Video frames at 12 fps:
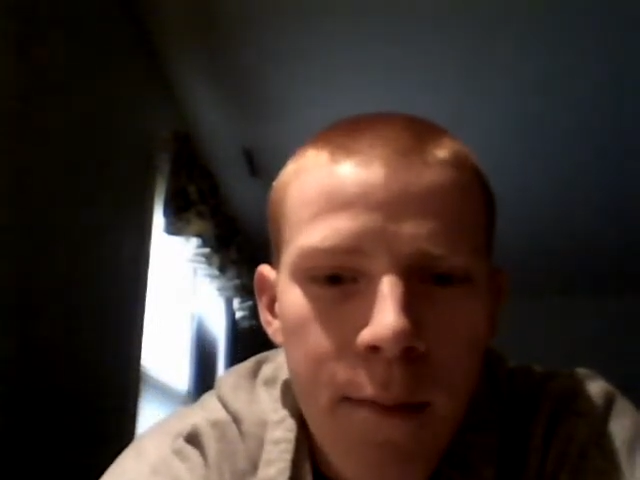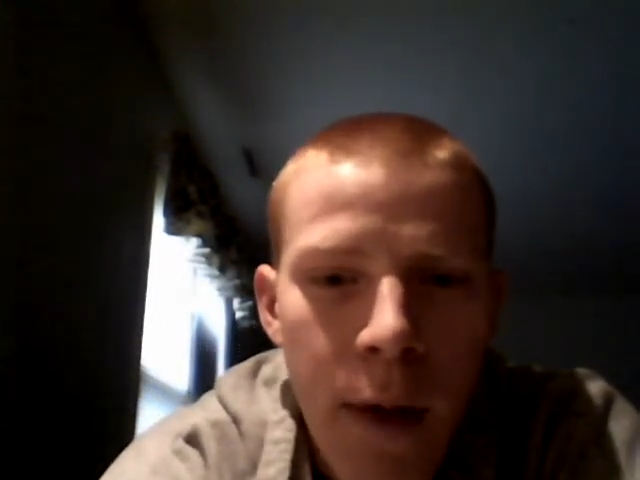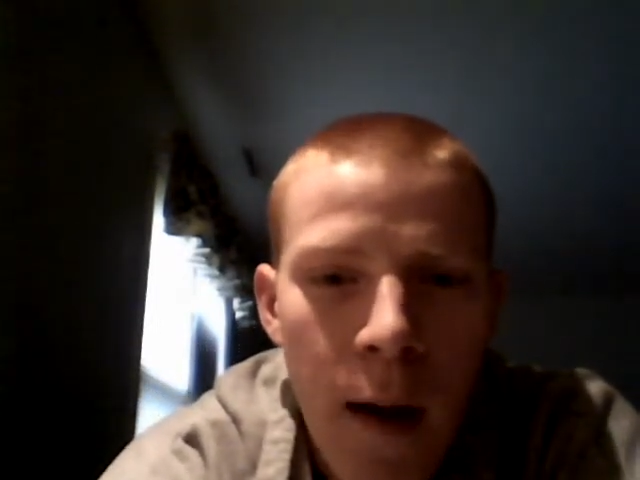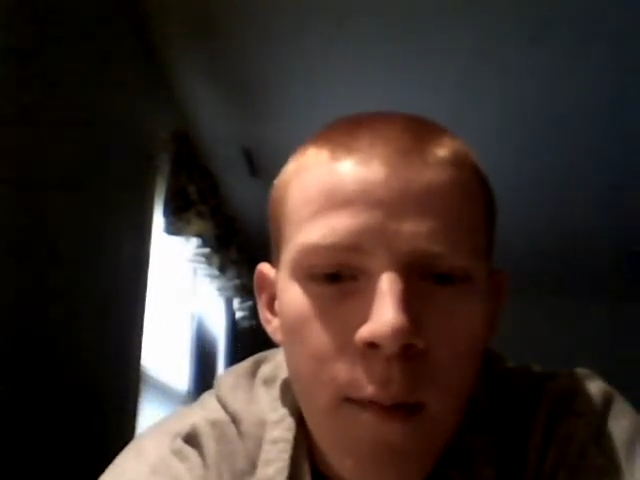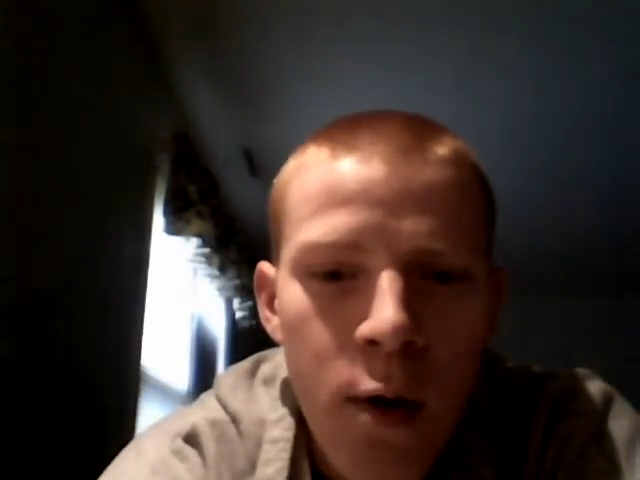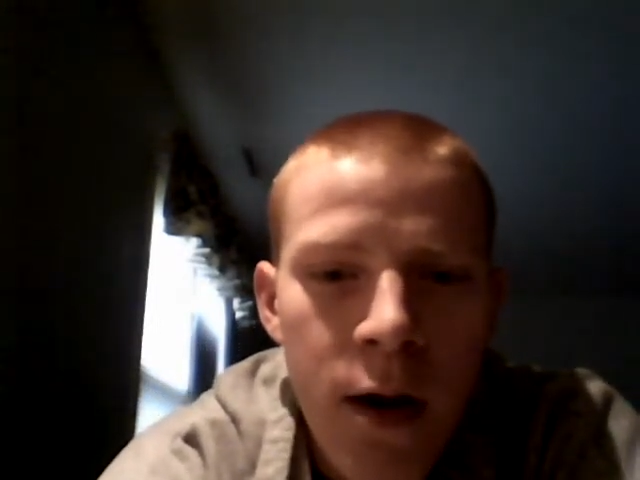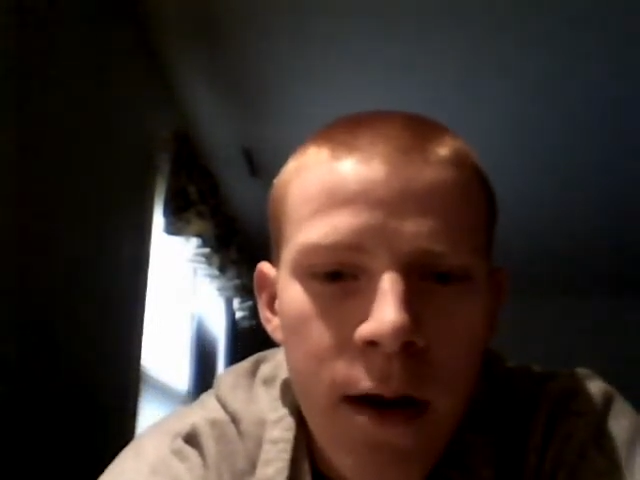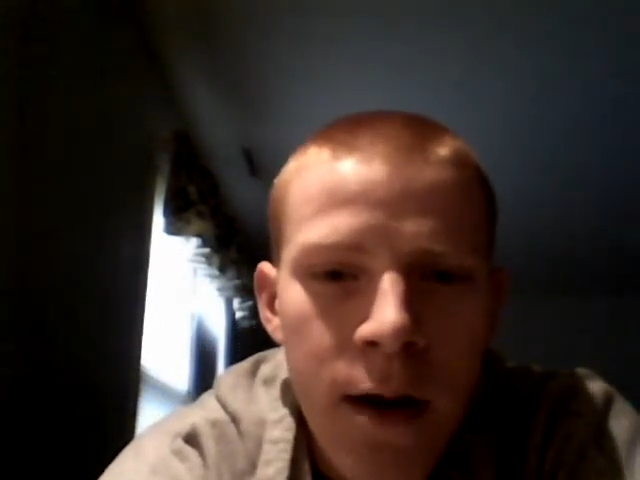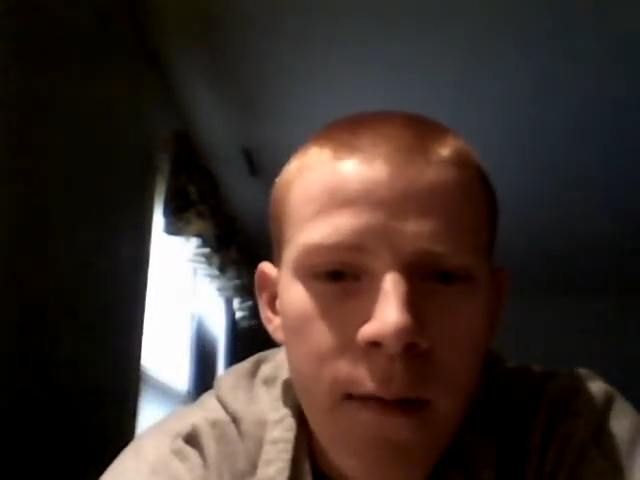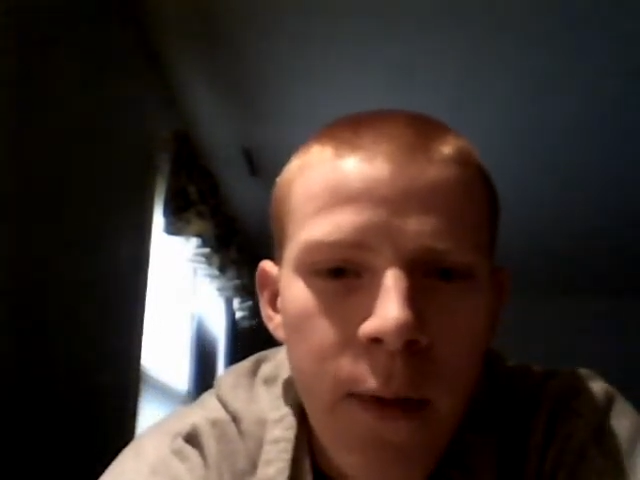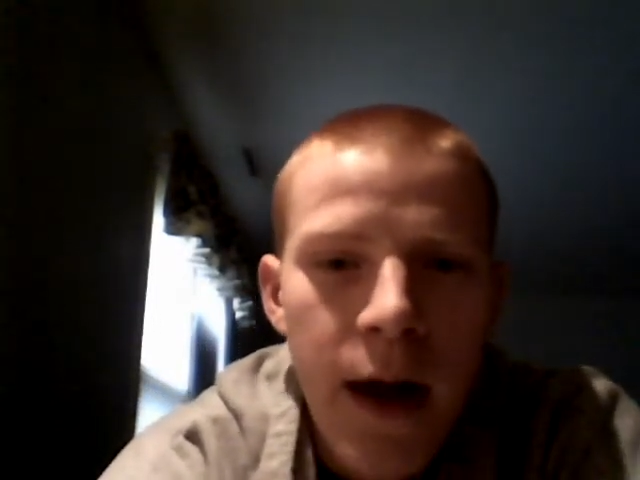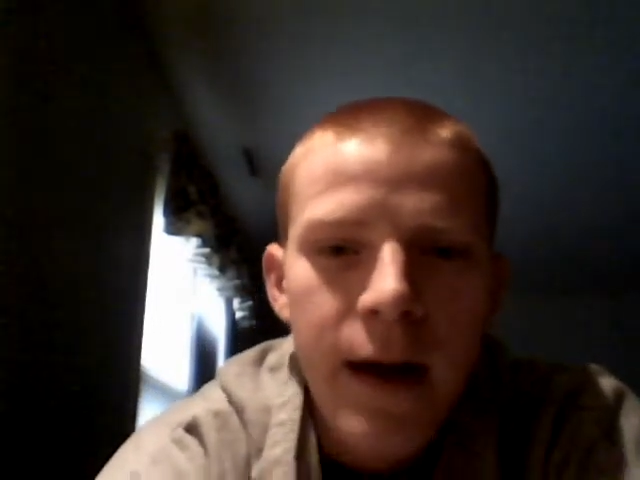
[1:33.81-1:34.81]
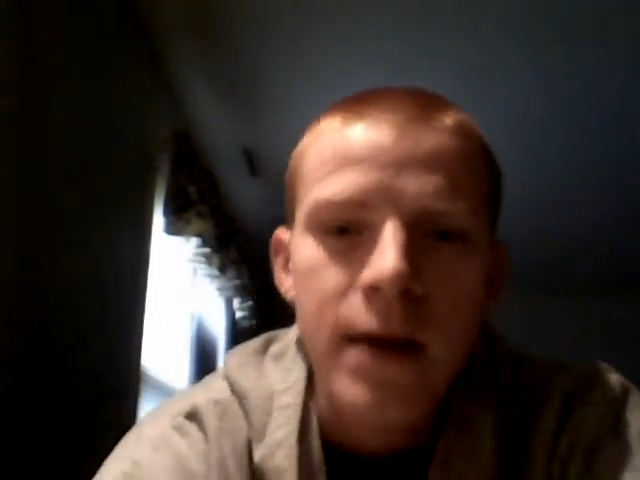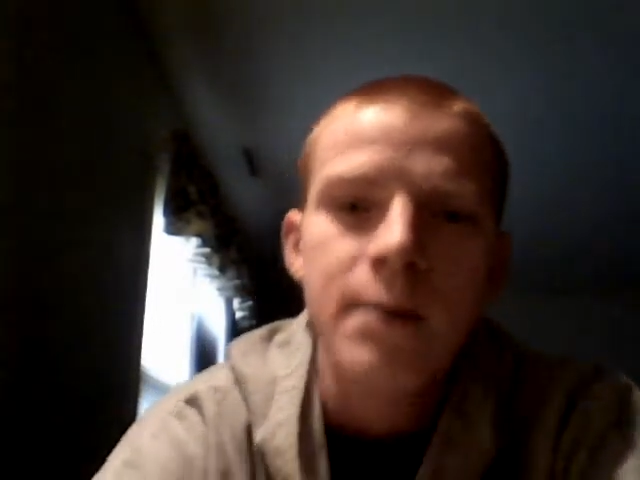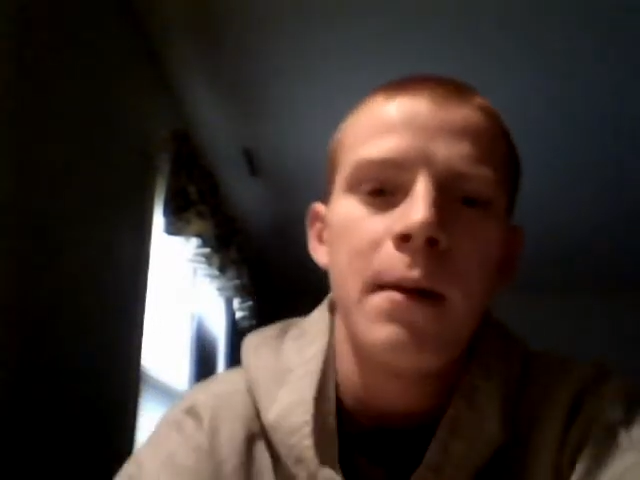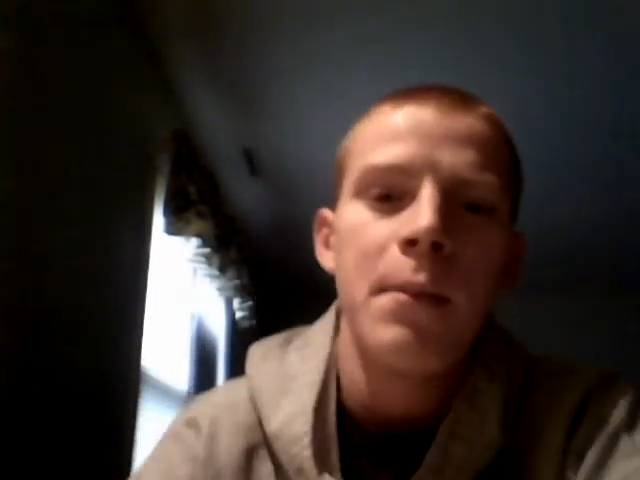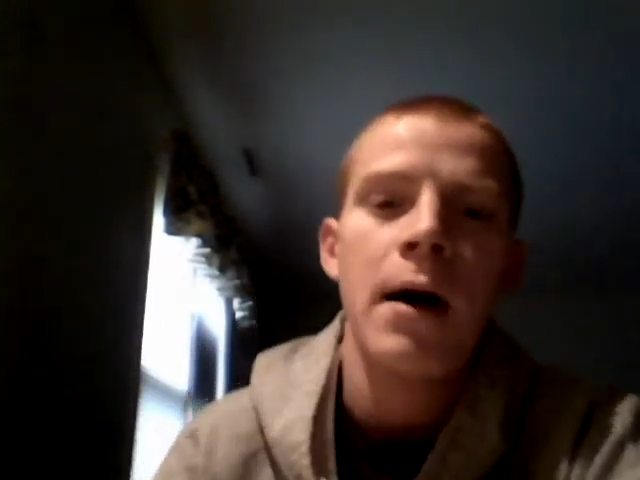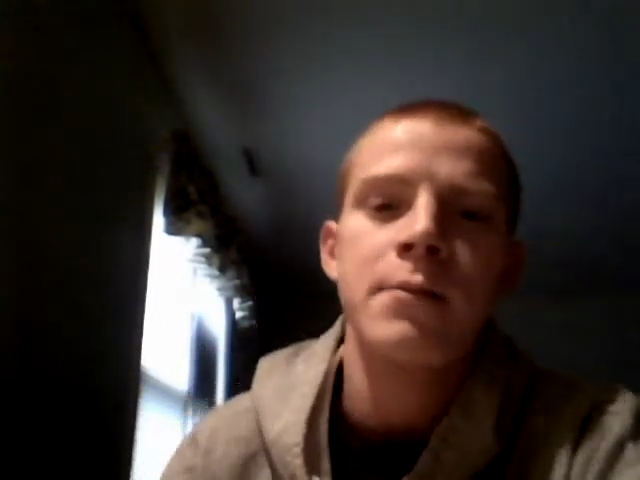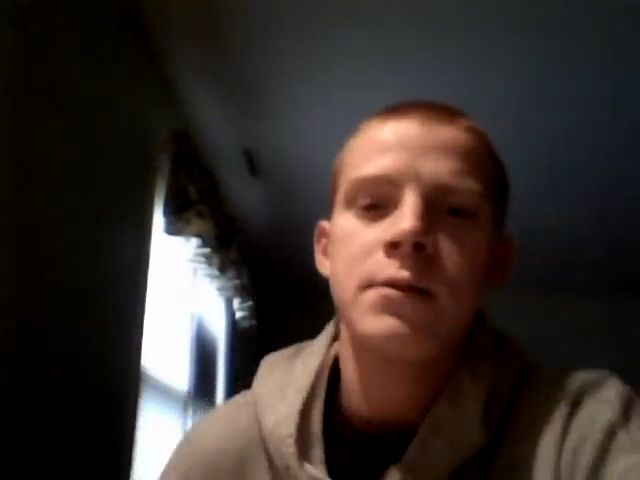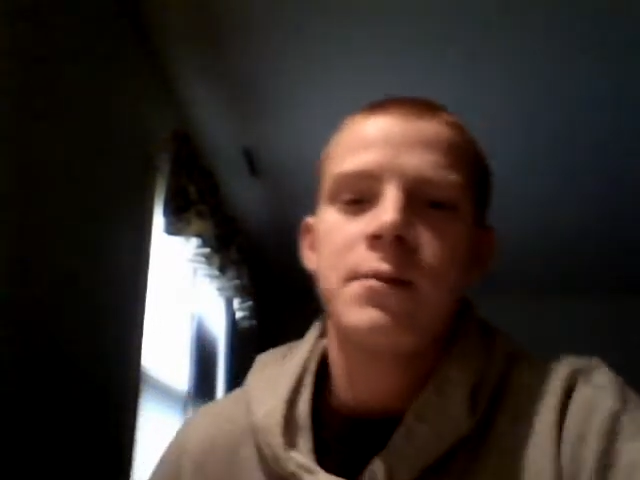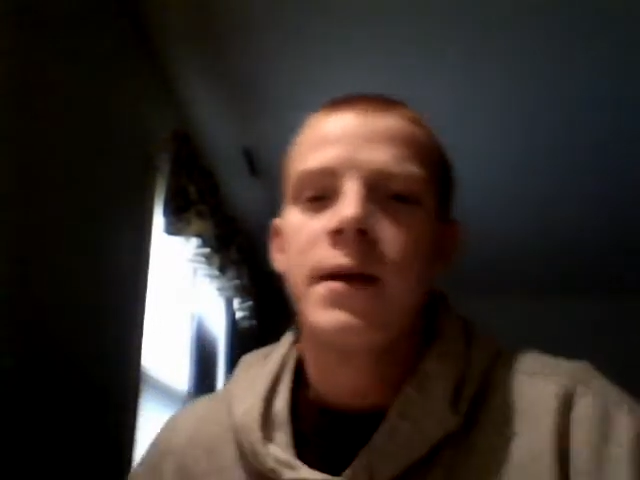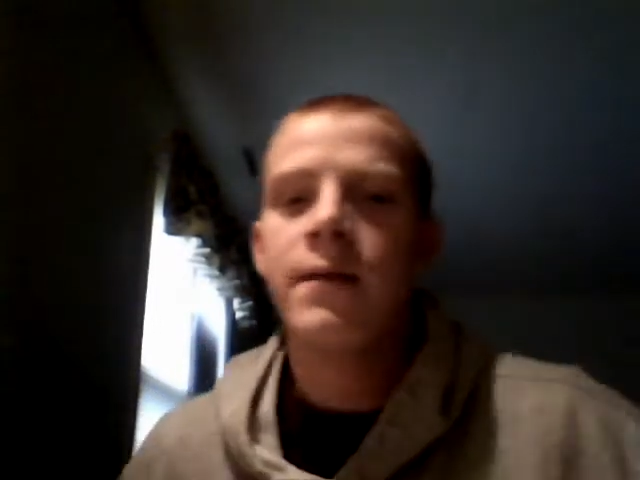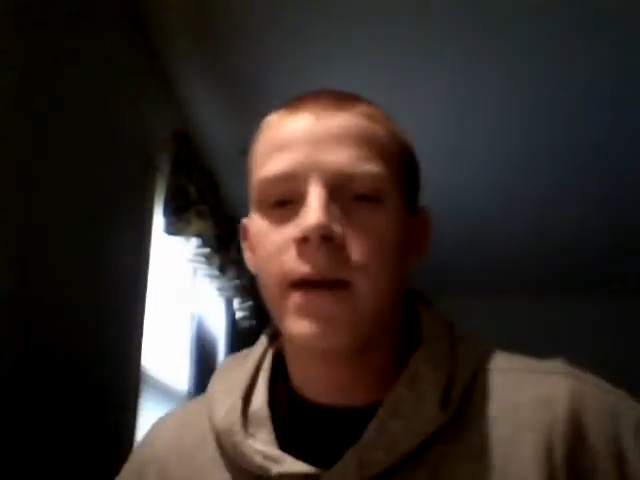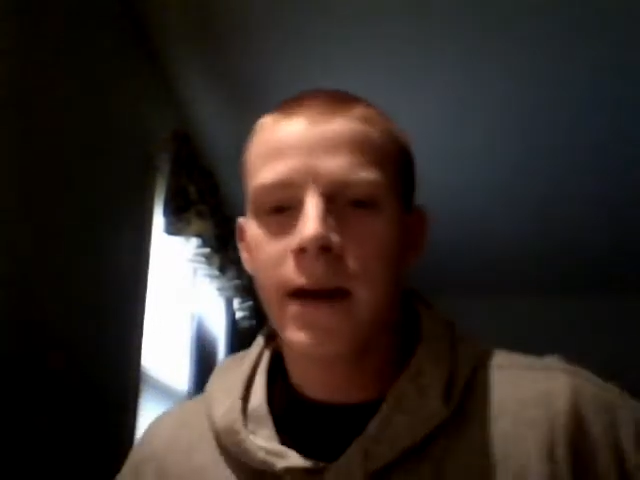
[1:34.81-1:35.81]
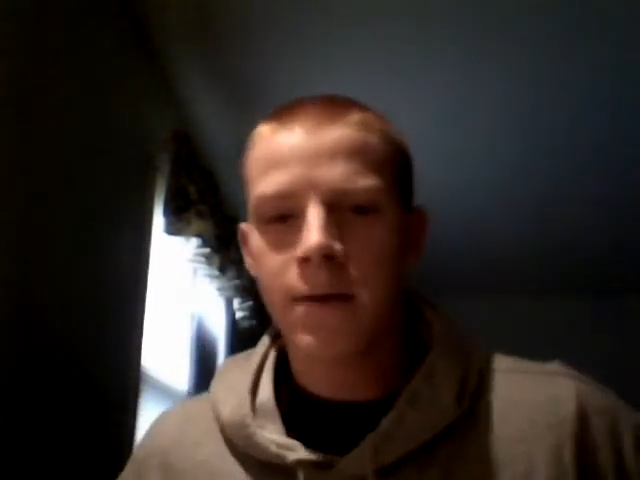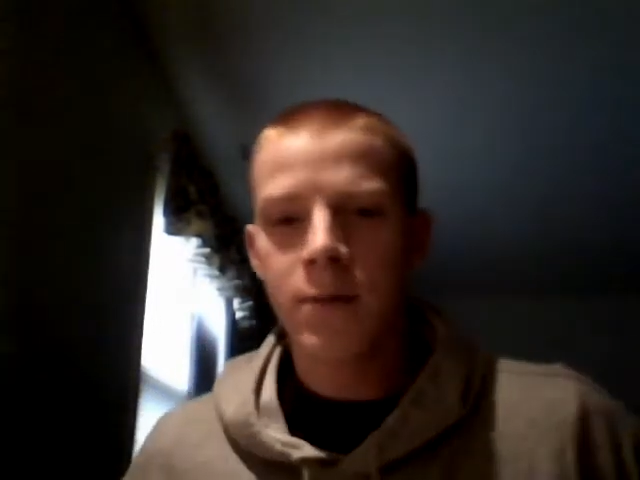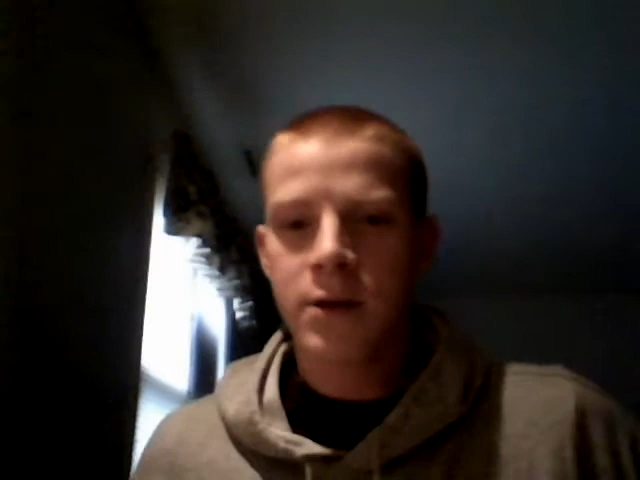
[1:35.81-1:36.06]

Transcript: my booty back into my mom's minivan,